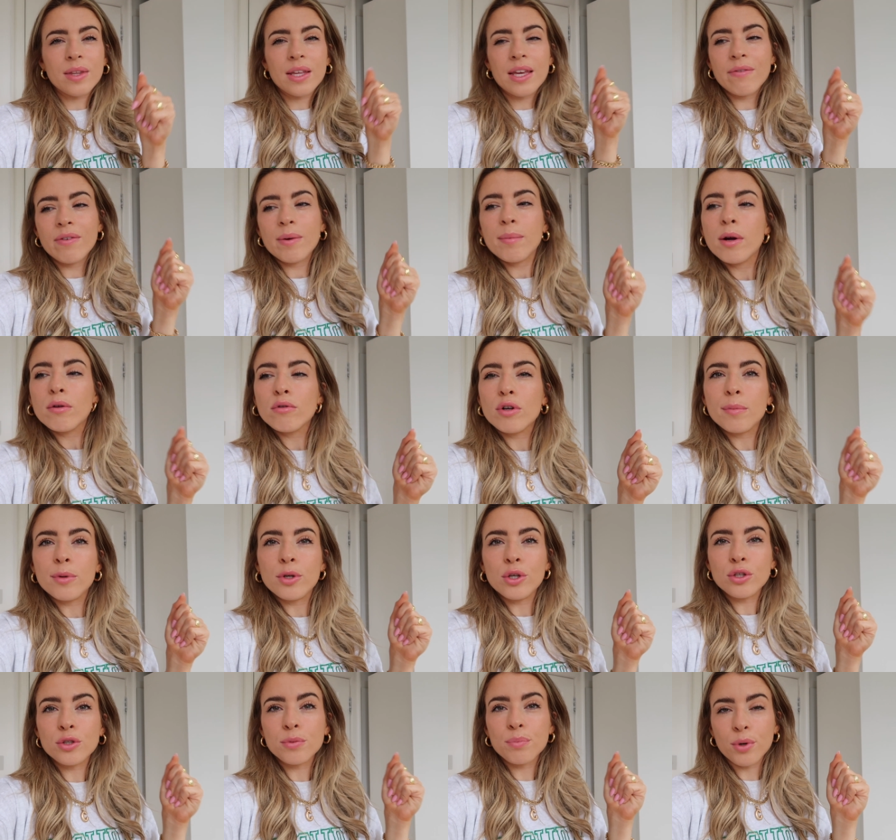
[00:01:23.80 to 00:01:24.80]
giving my room a
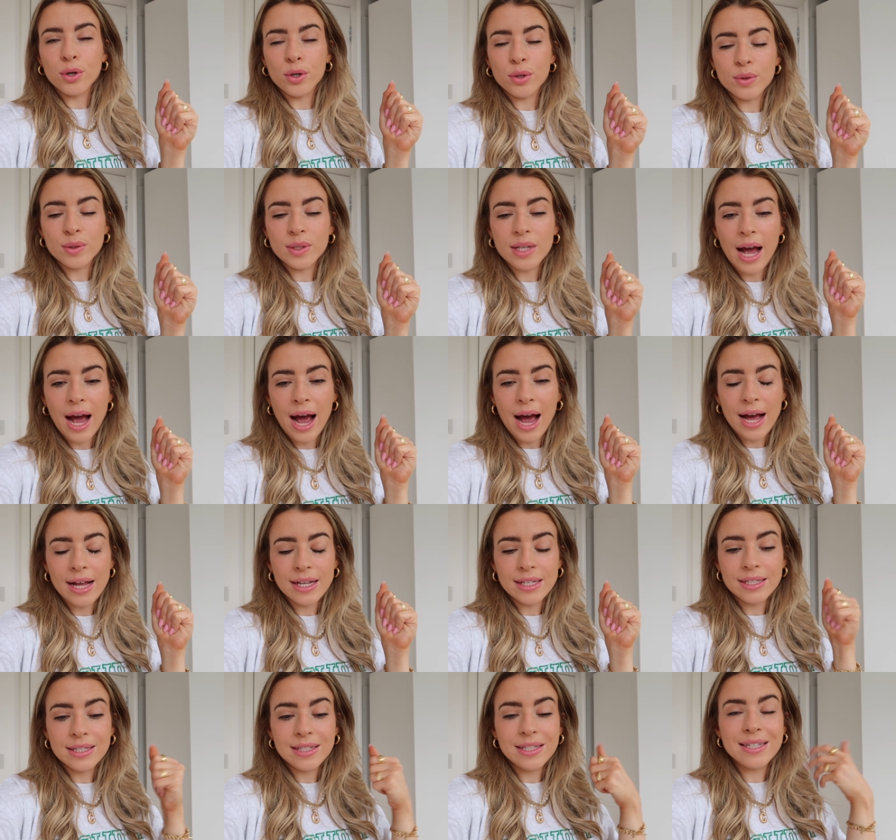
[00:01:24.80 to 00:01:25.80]
new spruce,
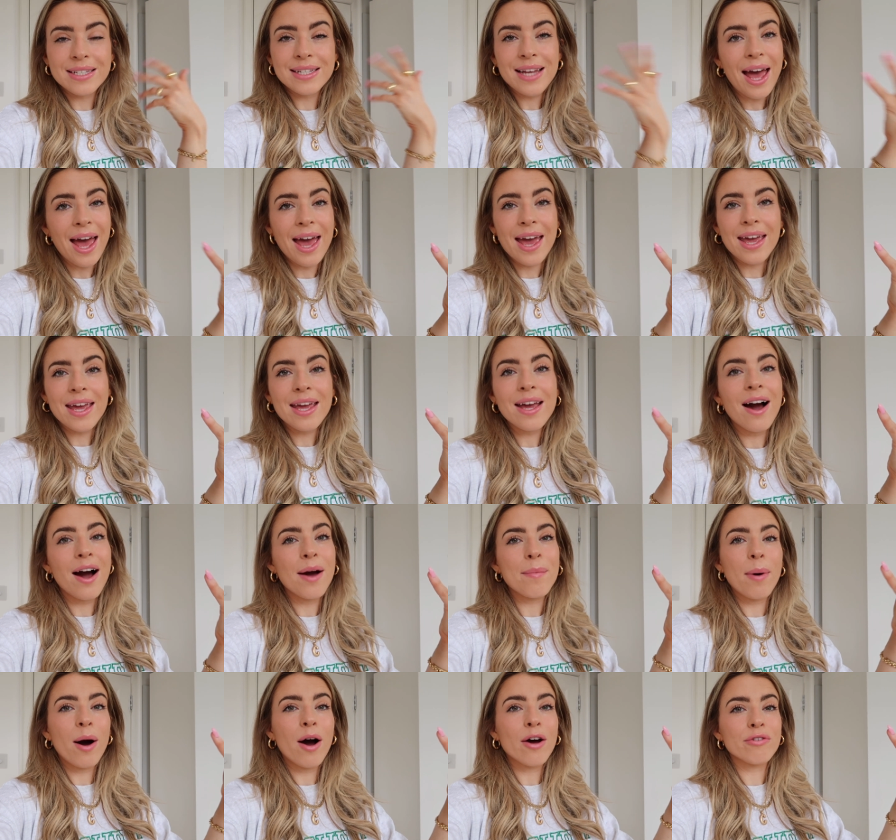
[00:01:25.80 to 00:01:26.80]
and today
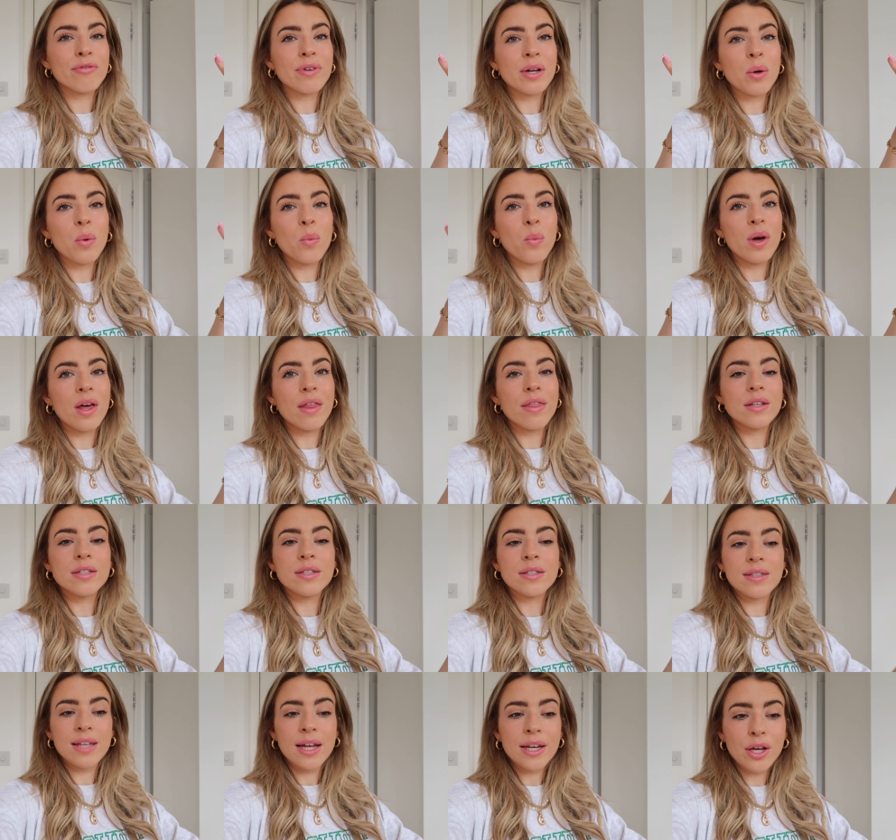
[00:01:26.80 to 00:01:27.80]
I'm partnering with
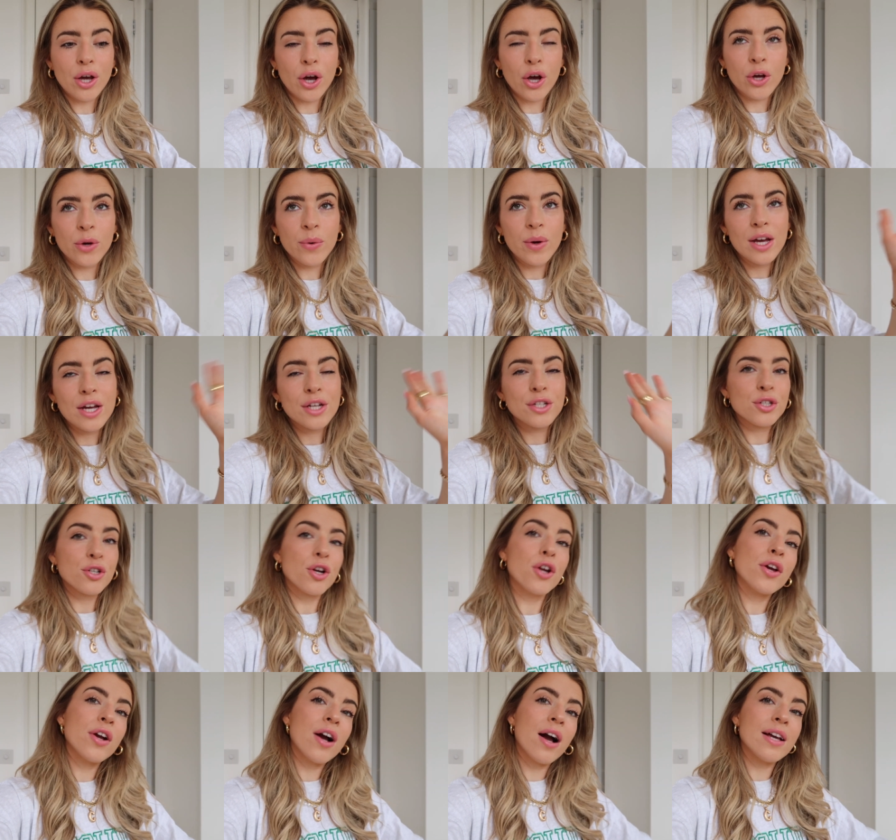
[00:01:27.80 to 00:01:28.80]
Desenio to
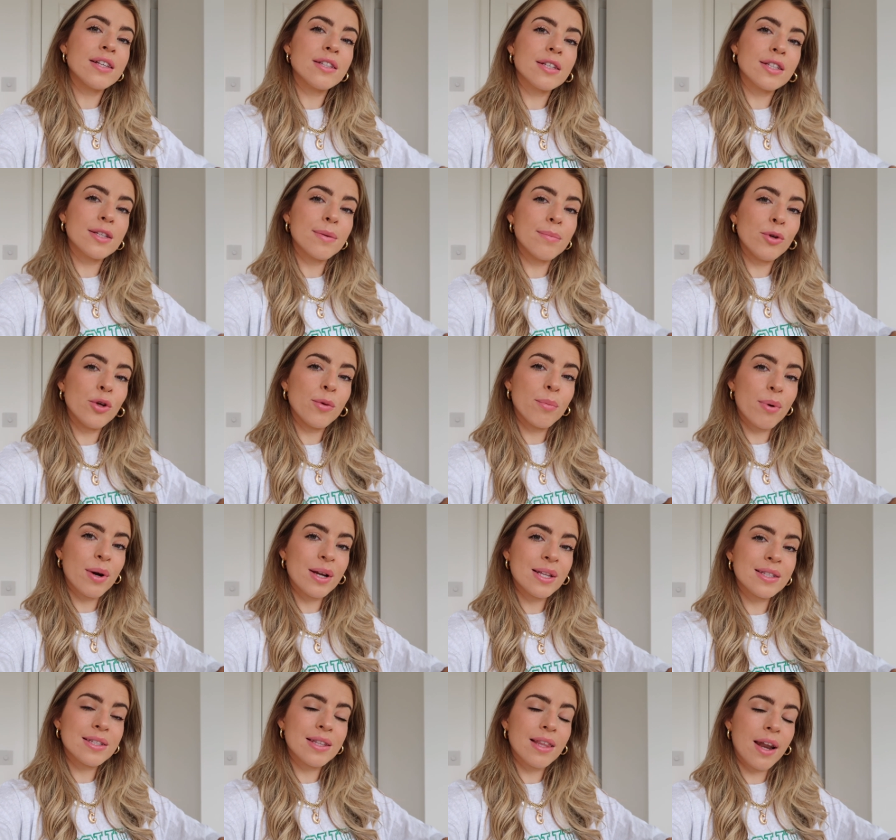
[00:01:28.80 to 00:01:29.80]
show you guys some new
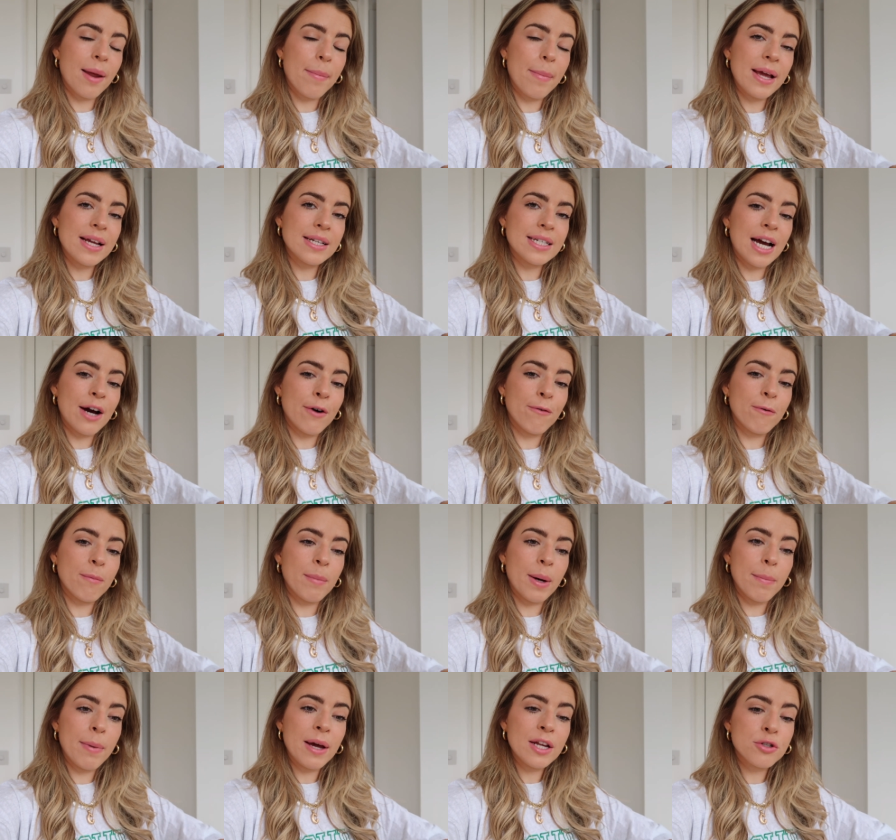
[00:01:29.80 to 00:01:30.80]
prints that I picked out for
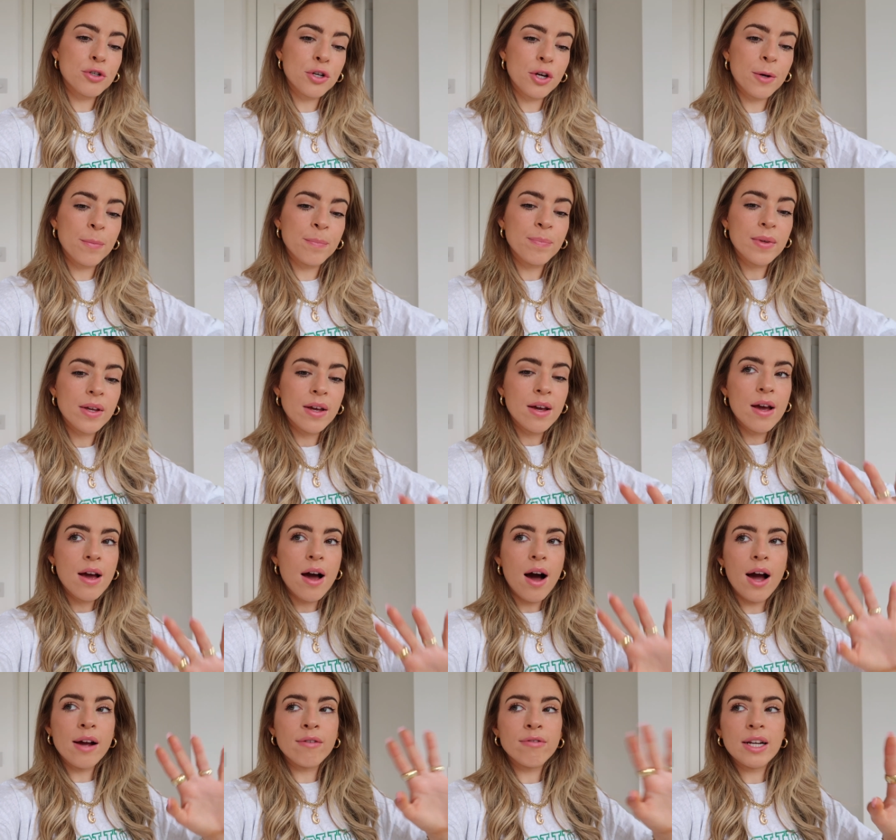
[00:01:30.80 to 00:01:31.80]
my bedroom.
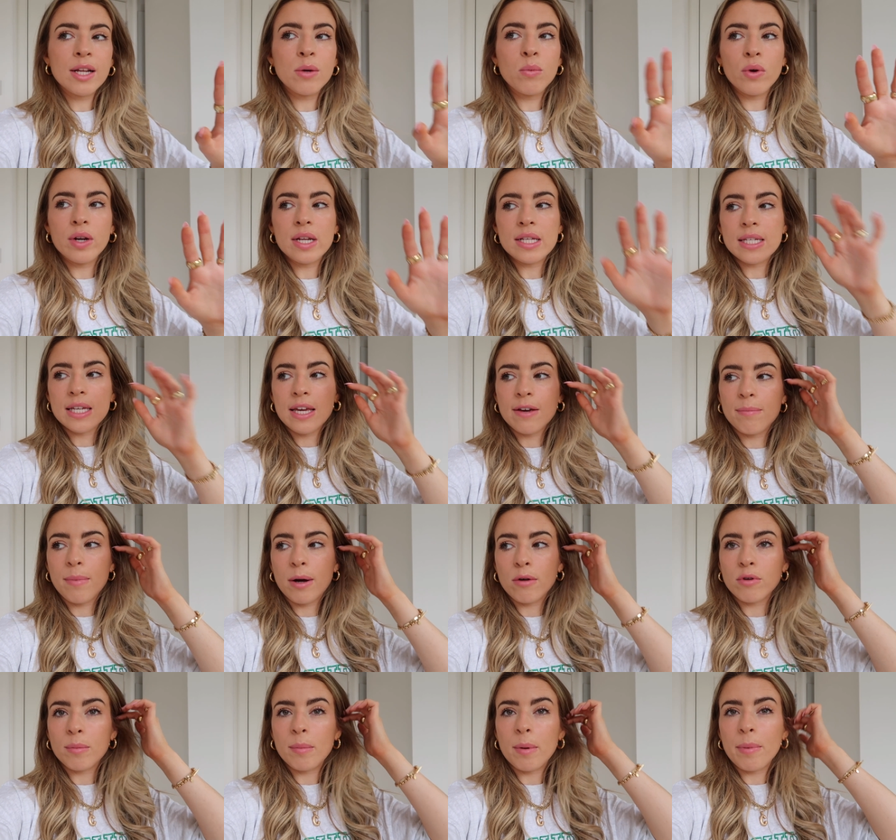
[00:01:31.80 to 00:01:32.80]
I really wanted to give my
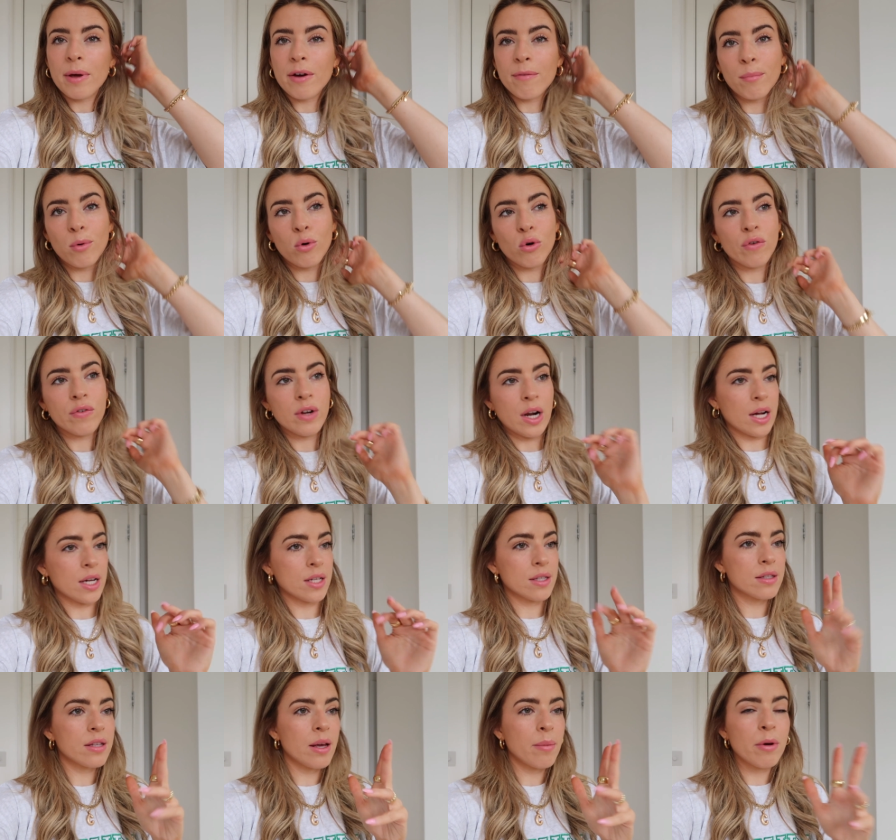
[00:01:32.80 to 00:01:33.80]
room a bit more of like a
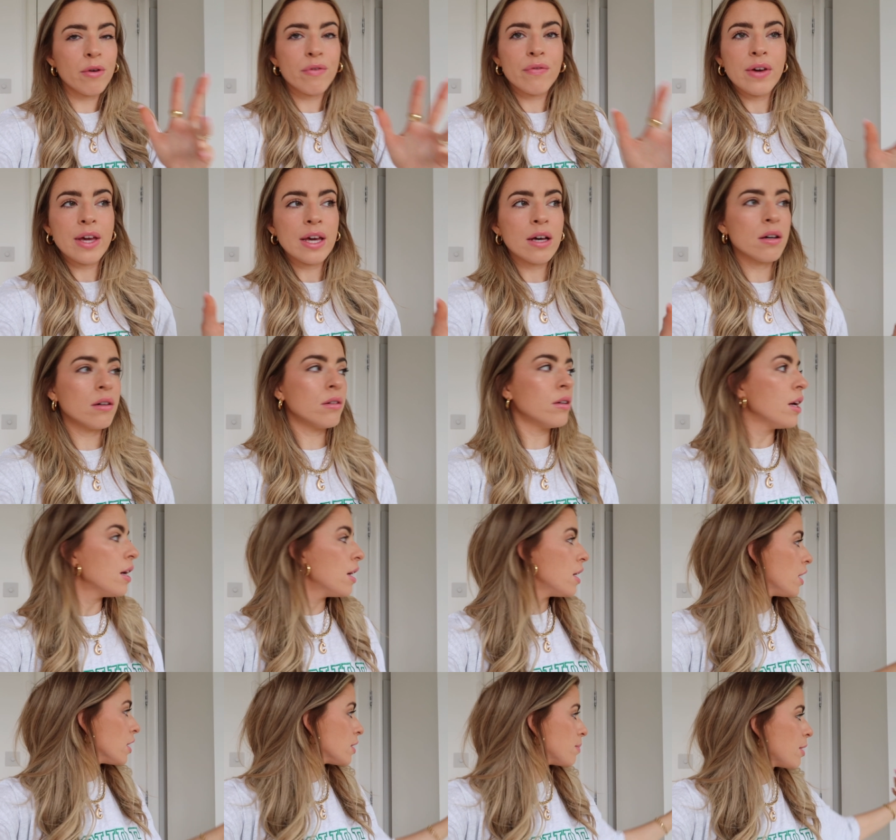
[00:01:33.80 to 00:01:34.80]
summer feel,
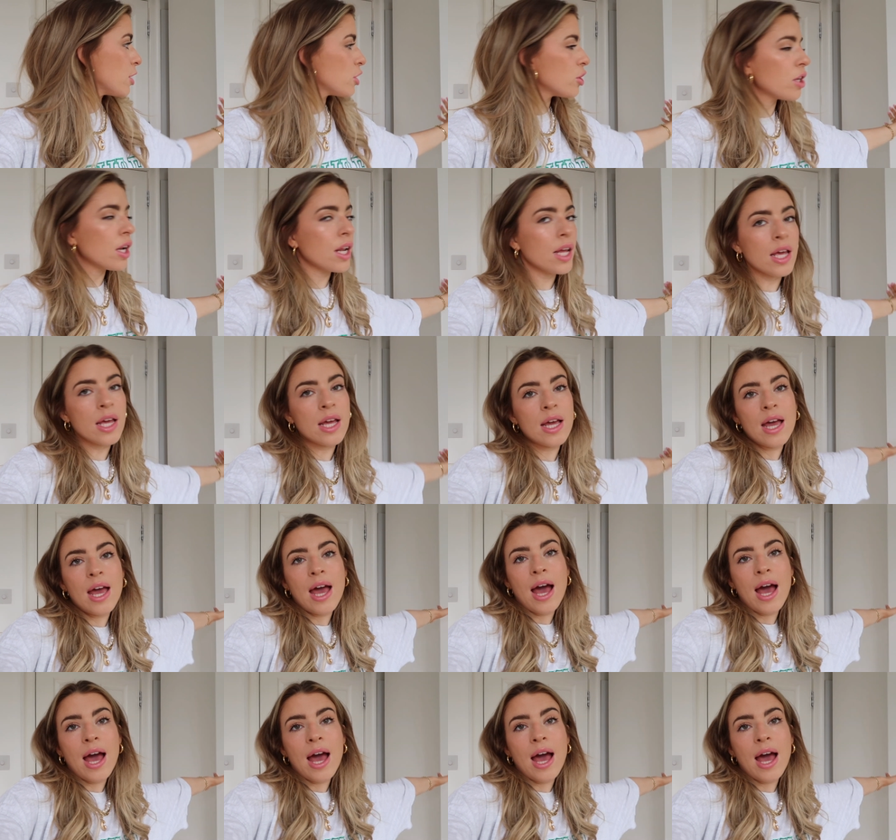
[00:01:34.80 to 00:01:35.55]
especially